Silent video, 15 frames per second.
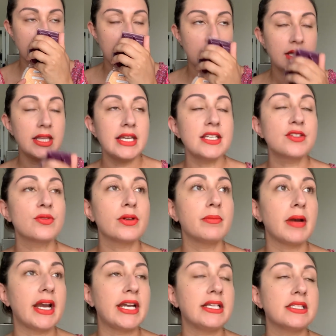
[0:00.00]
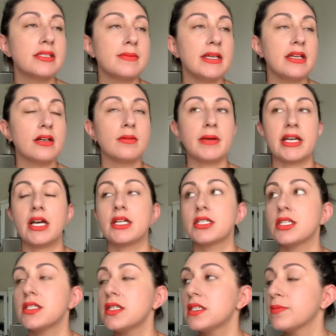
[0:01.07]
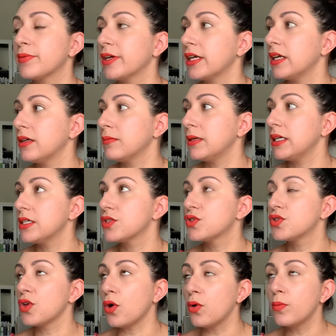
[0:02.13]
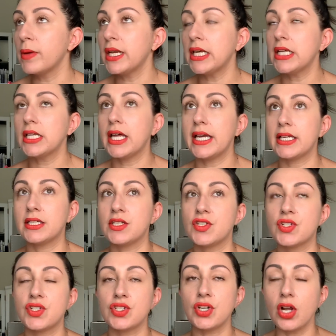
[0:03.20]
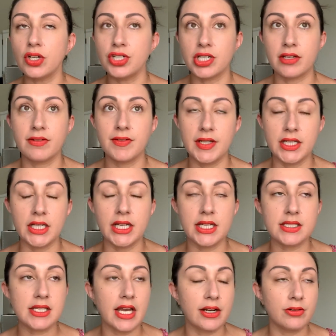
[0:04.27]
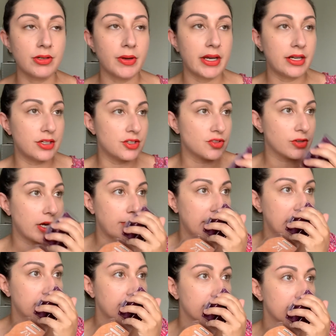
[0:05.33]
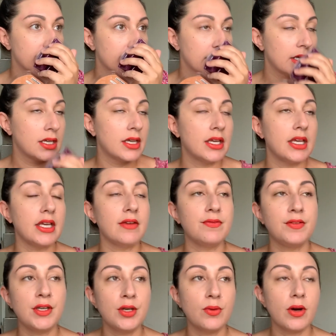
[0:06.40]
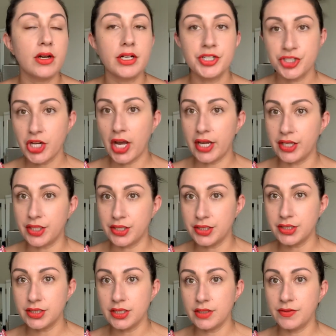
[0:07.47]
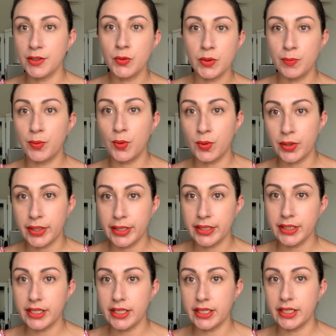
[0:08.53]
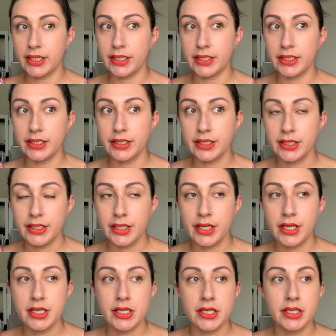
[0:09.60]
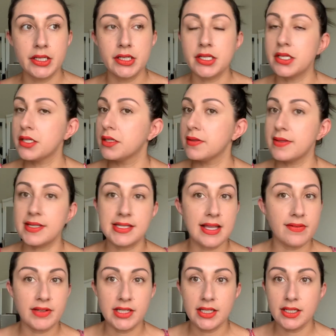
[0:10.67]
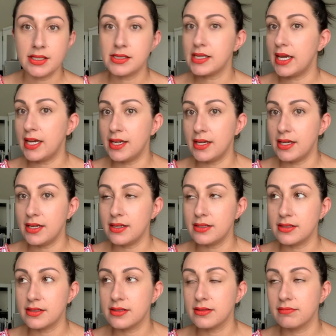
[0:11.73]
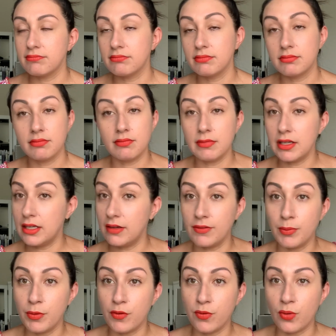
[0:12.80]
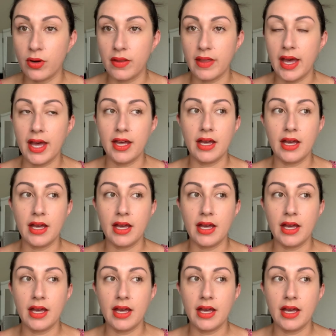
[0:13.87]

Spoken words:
This reminds me, oh my gosh, this is bringing me so many like nostalgic feelings. I don't know how to describe it. If you are a child, if you were born in the 70s, 80s, even before that.